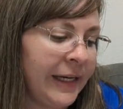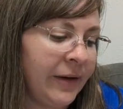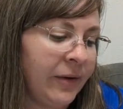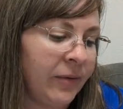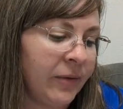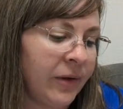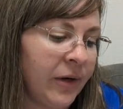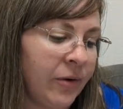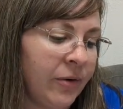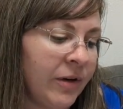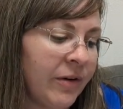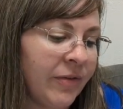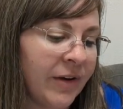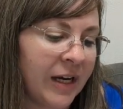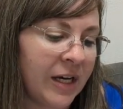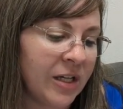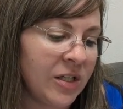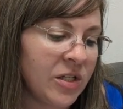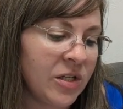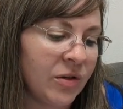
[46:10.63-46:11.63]
I don't know if I
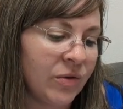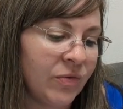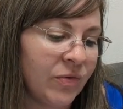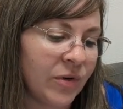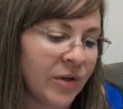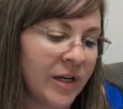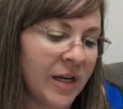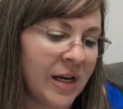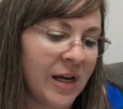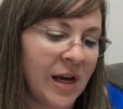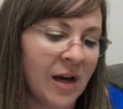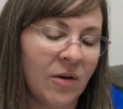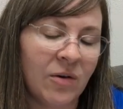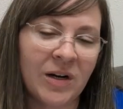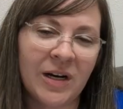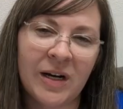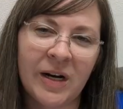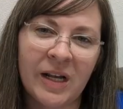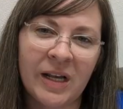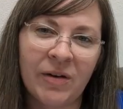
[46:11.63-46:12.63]
could do 40 count
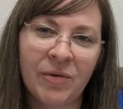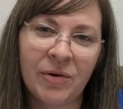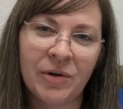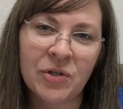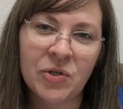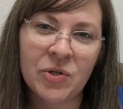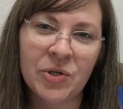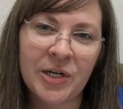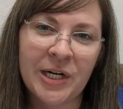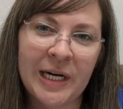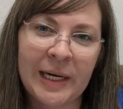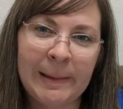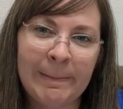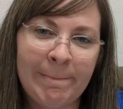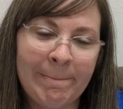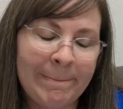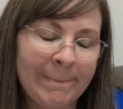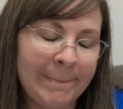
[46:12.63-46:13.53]
at a retreat.